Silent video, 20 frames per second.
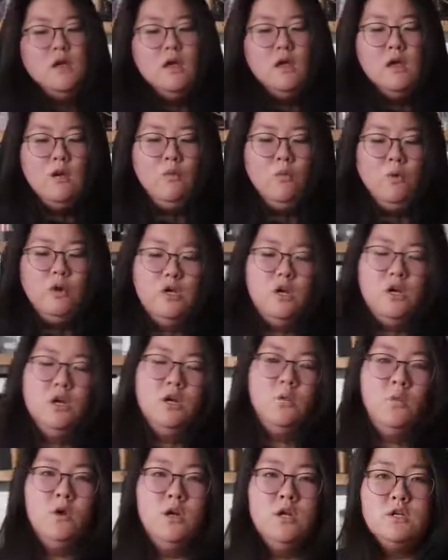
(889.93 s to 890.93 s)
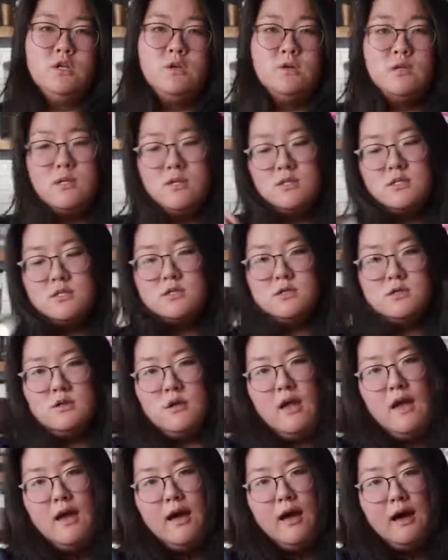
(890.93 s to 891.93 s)
And what you're gonna wanna do is
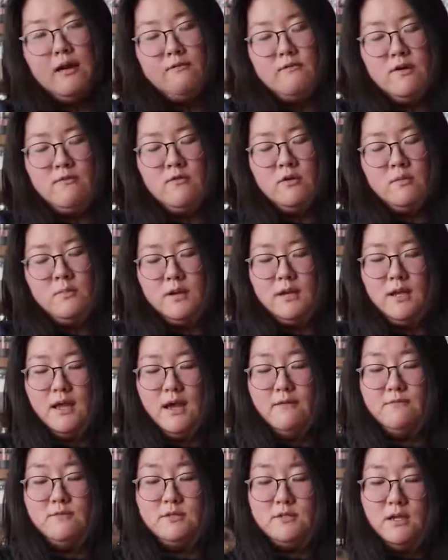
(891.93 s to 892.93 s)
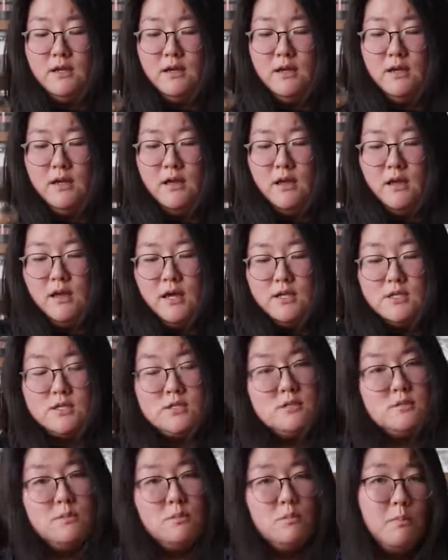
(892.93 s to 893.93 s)
have everybody have
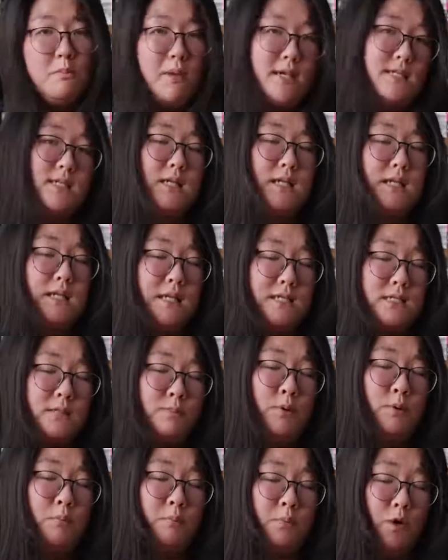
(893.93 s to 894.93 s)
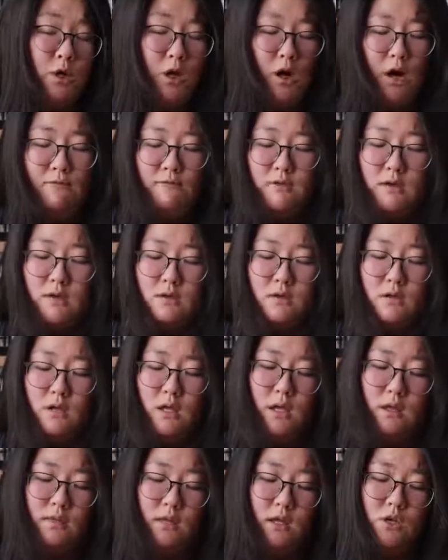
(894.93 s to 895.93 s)
basically a spoon per coffee.
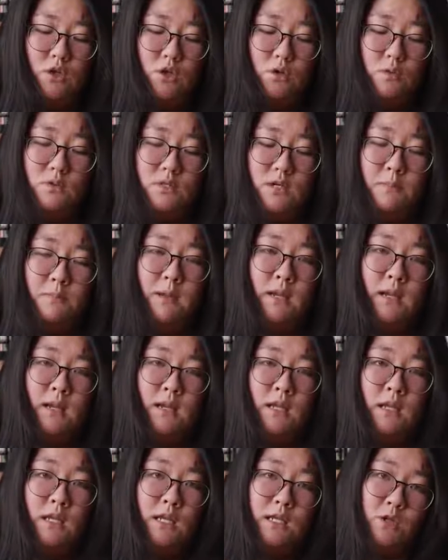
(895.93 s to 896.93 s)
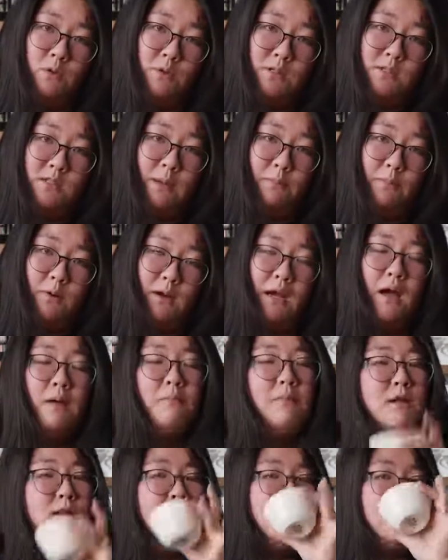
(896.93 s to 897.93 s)
and then you dip it into a separate
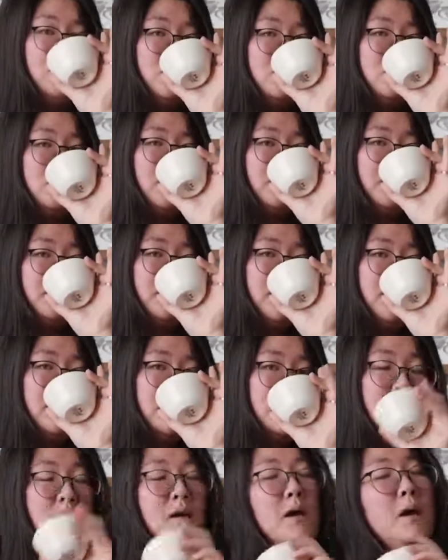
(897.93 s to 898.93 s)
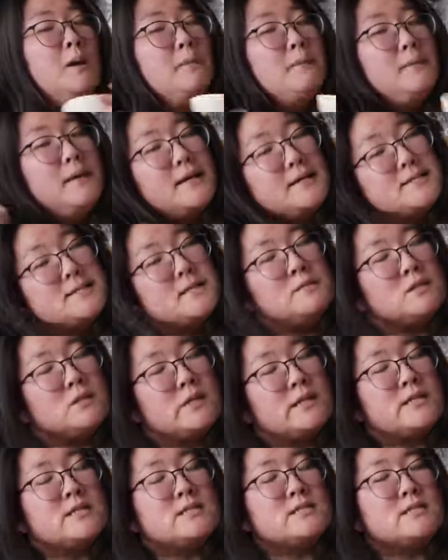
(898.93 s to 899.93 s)
cup, and then you slurp this. Because I'm
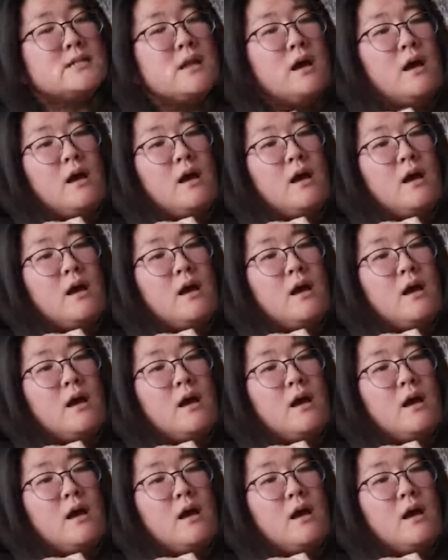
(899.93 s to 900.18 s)
doing this